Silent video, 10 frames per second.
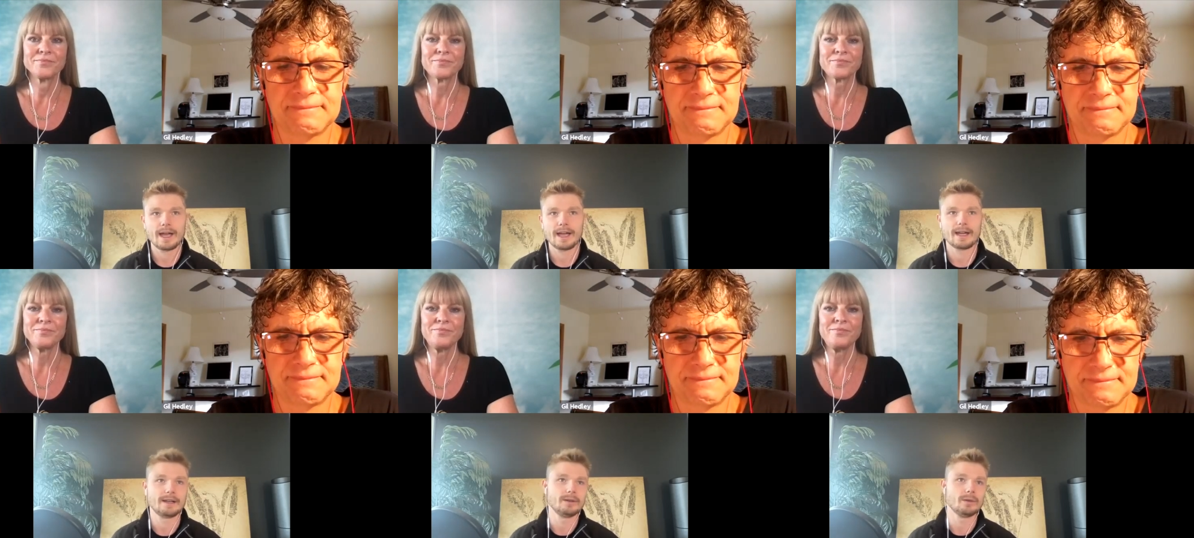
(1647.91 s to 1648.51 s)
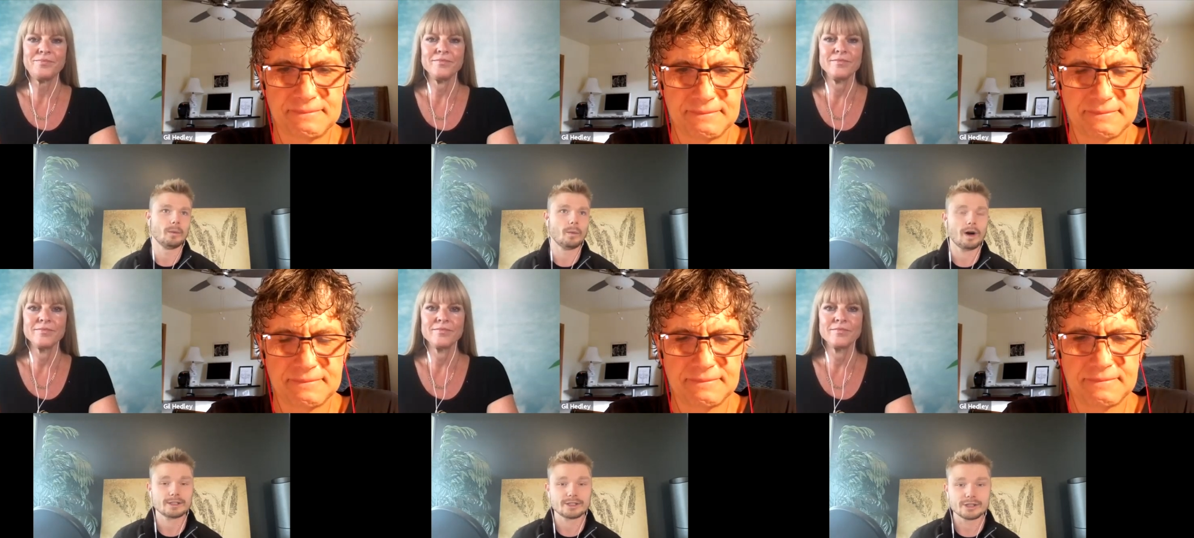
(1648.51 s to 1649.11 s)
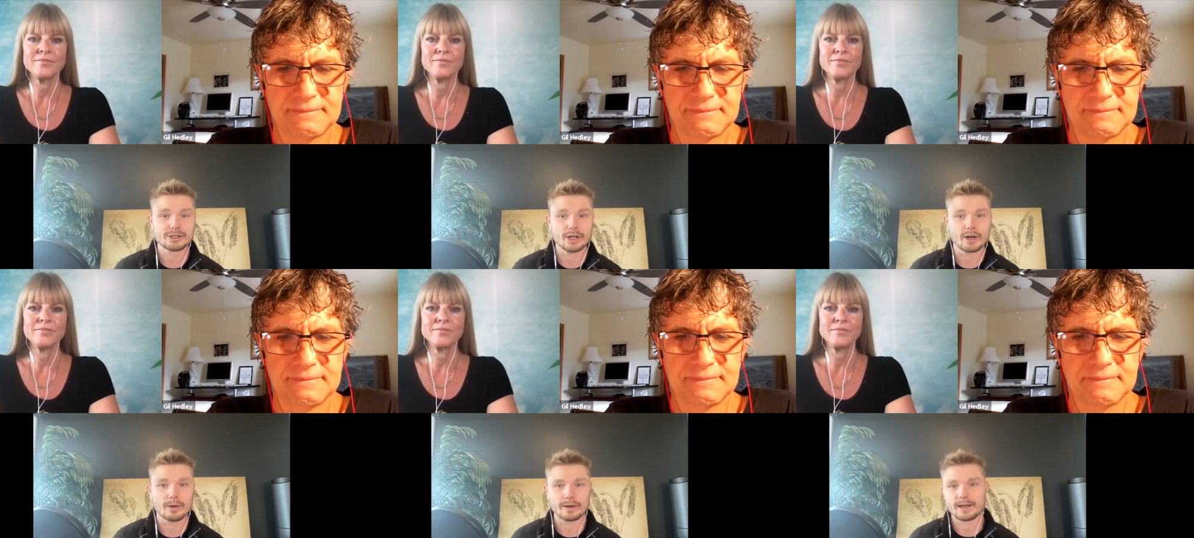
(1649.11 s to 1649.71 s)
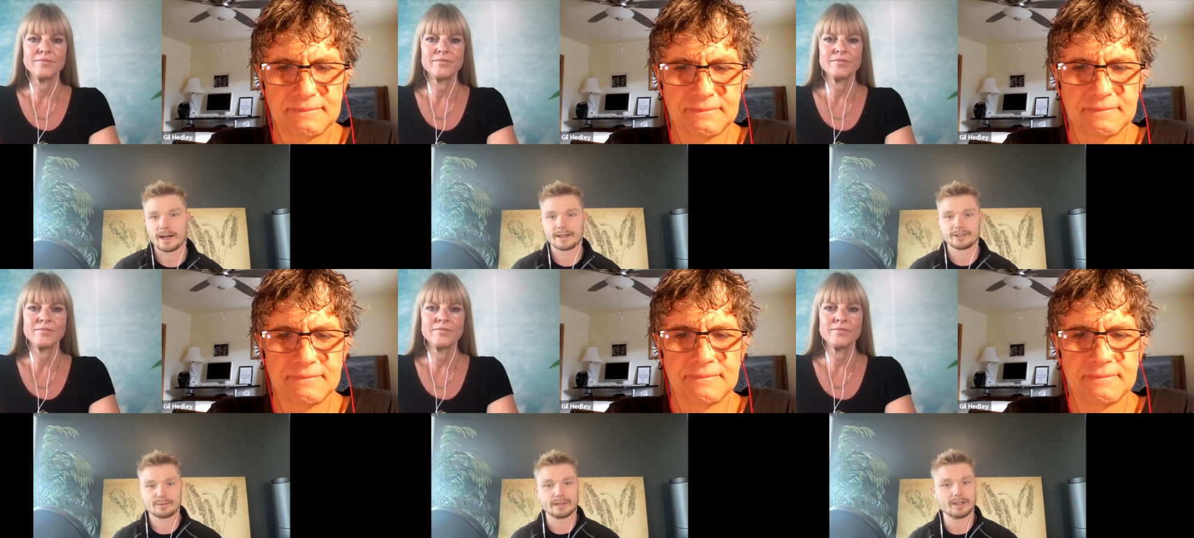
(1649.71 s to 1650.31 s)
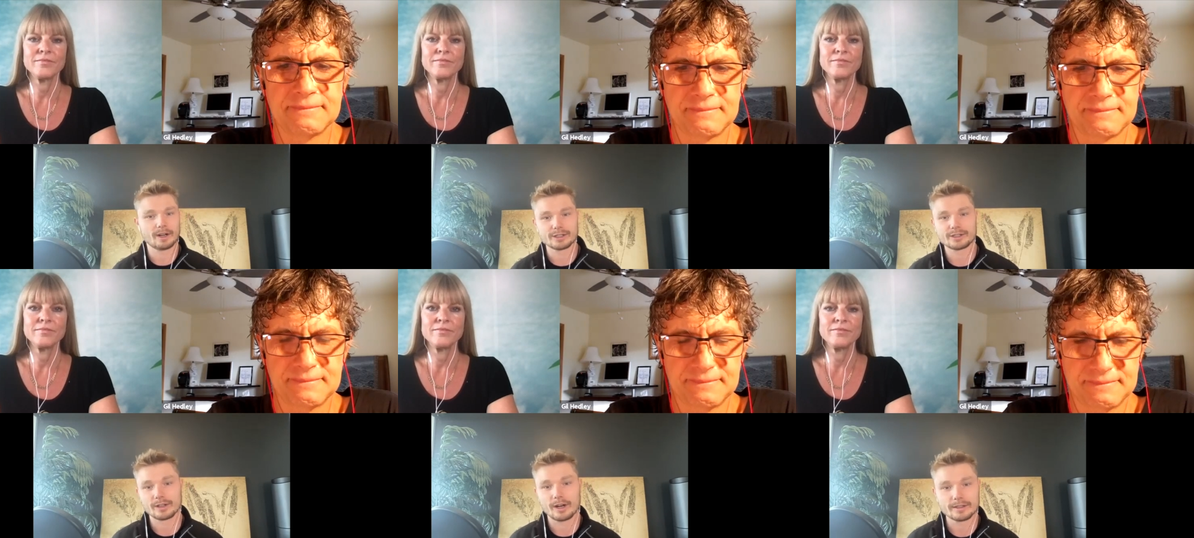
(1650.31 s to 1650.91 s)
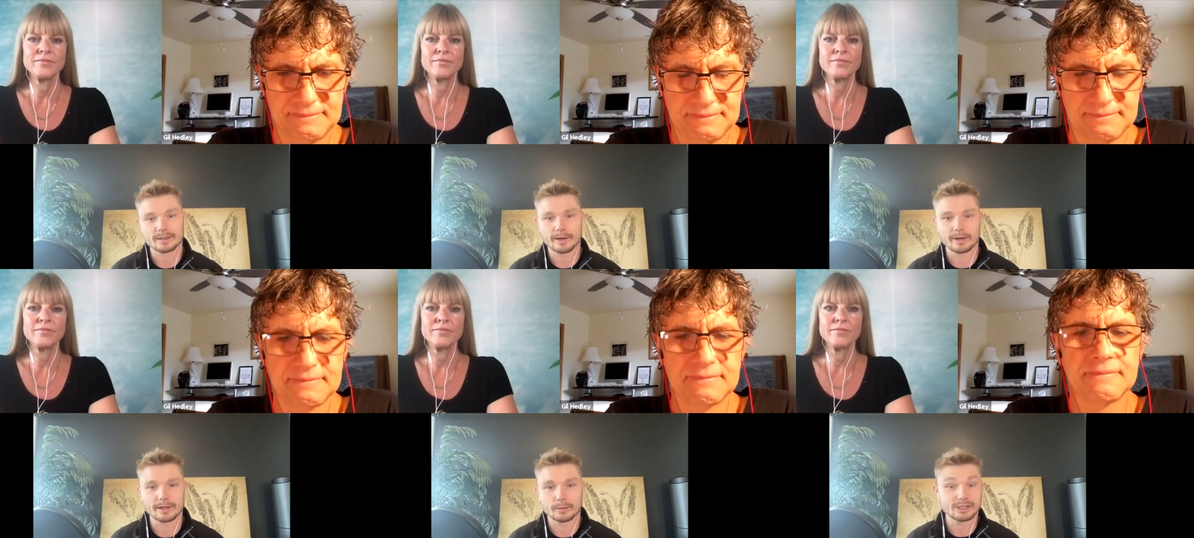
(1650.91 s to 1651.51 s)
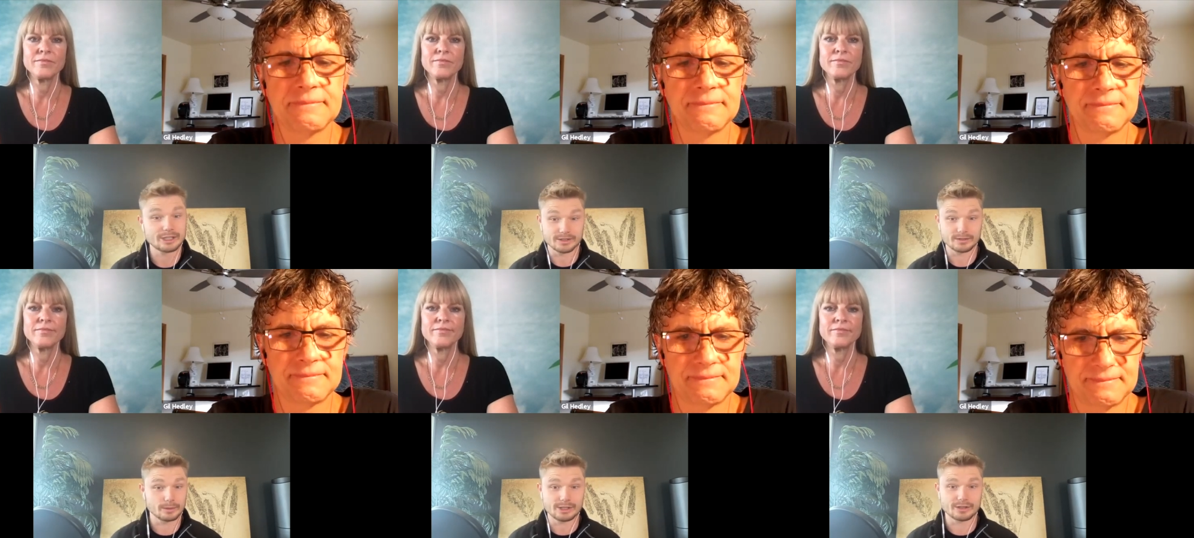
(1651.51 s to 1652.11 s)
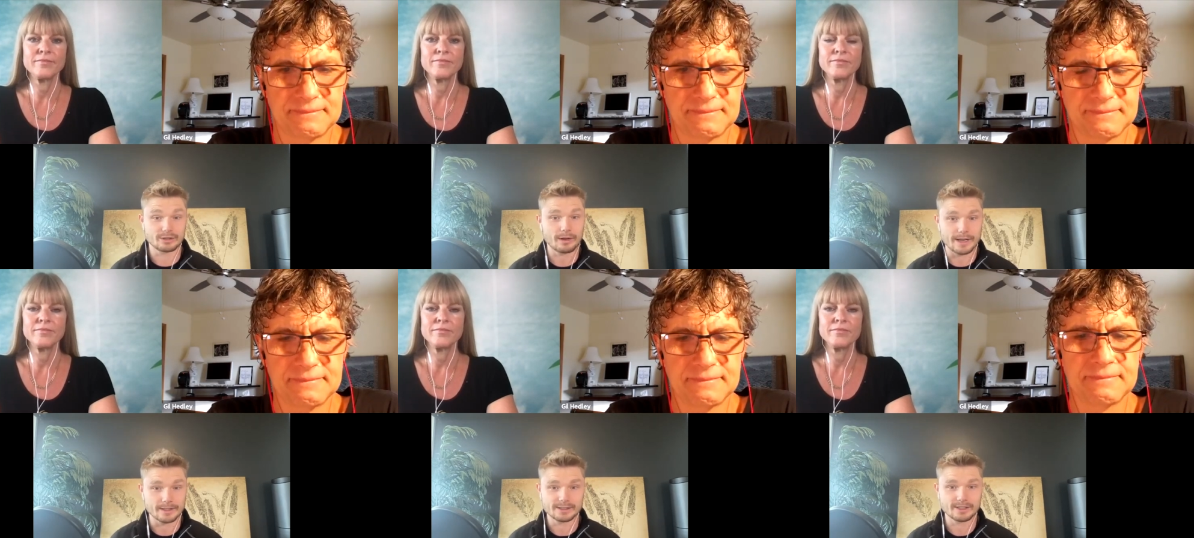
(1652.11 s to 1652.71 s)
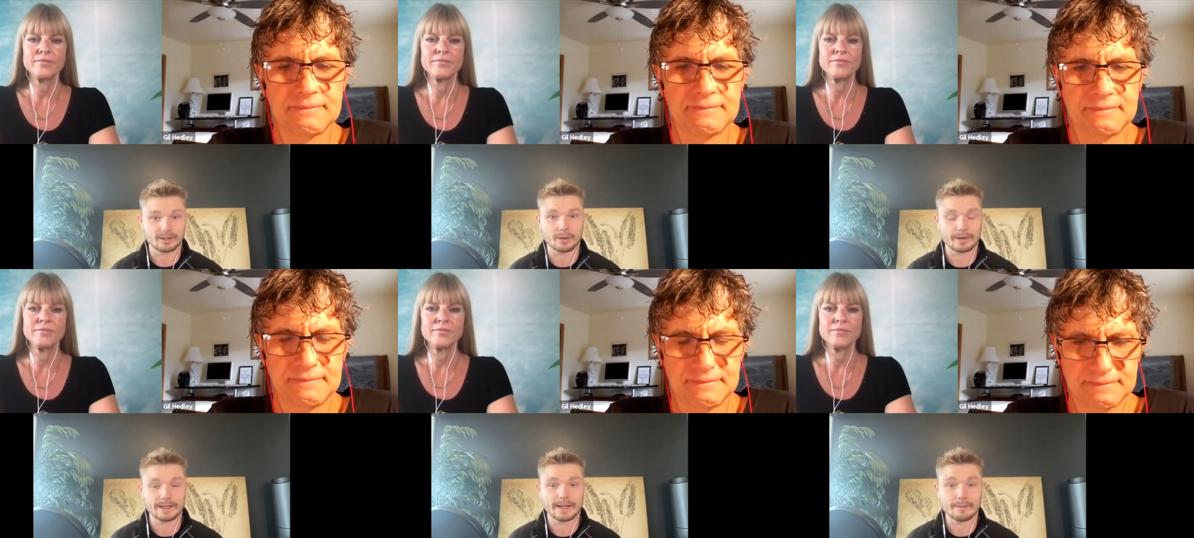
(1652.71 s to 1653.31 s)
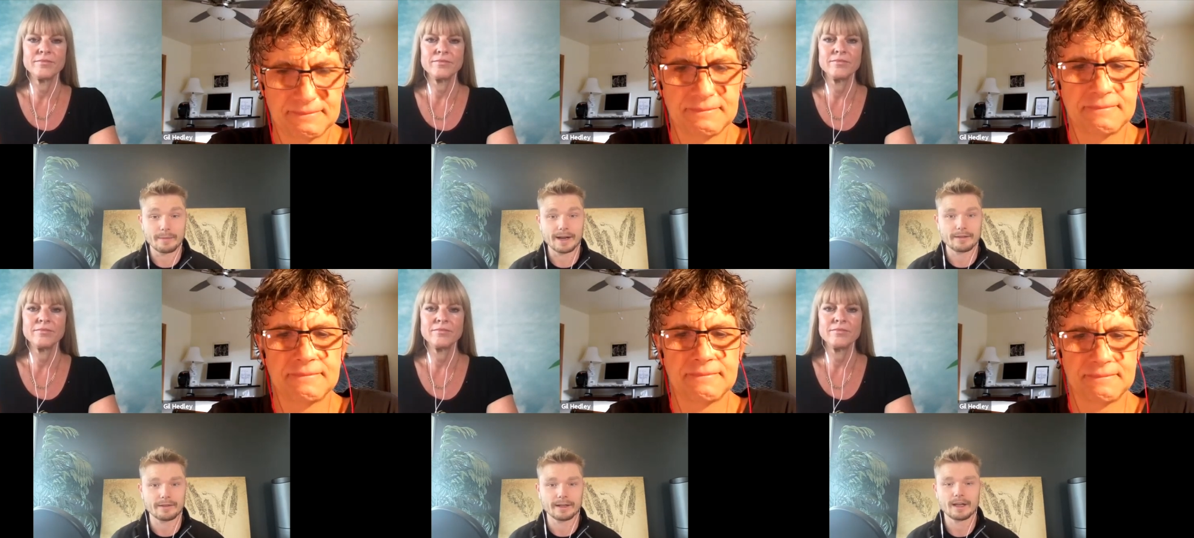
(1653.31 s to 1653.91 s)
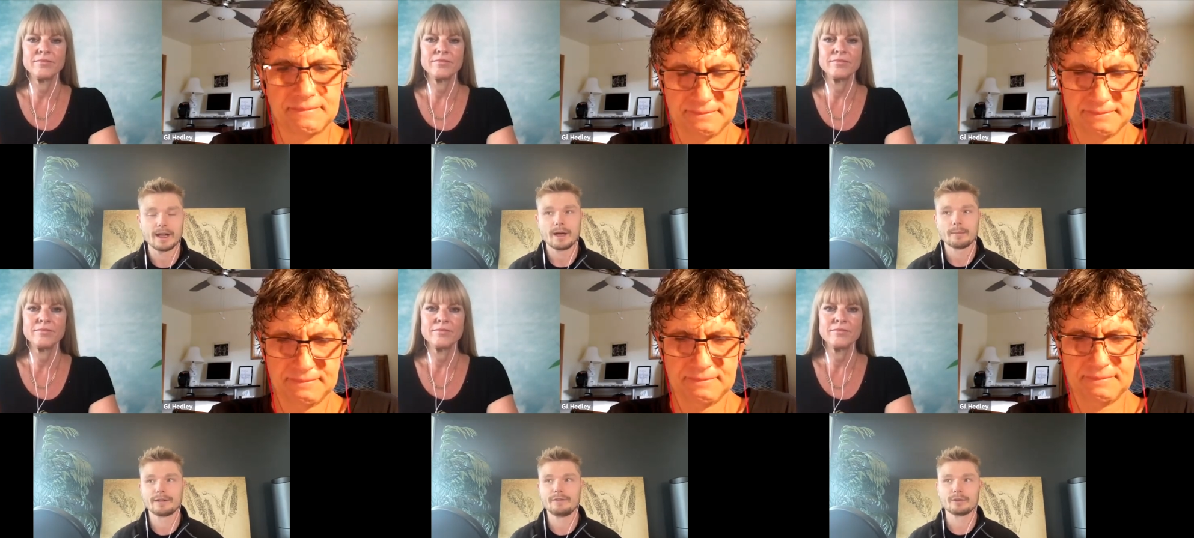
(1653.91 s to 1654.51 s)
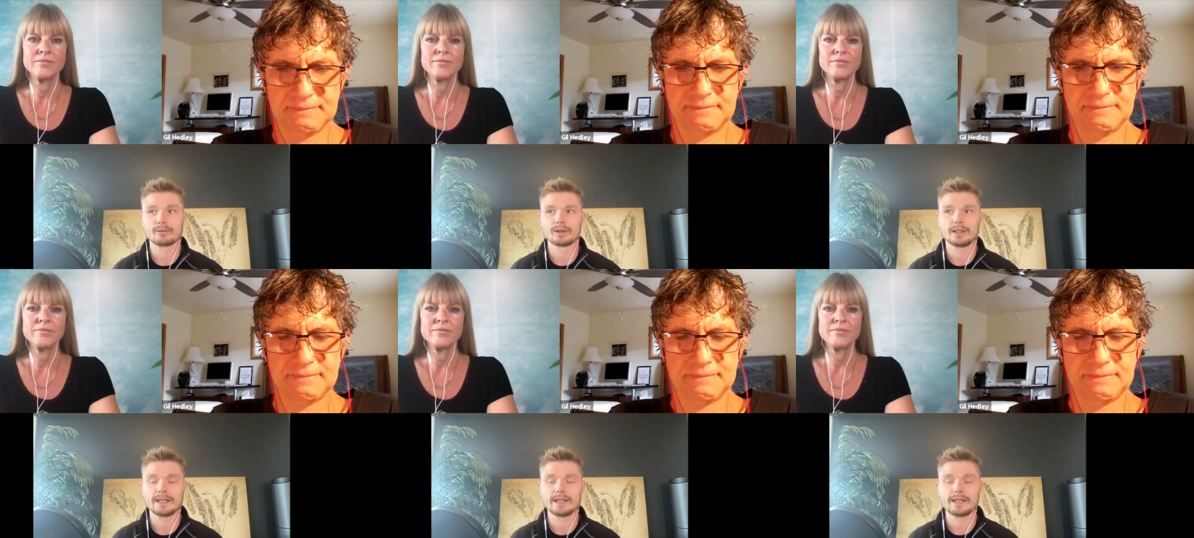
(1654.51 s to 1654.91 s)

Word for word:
Speaker 1: and watch a show and kind of just be nonchalant about it which is which is great you're still going to get a benefit but if you're really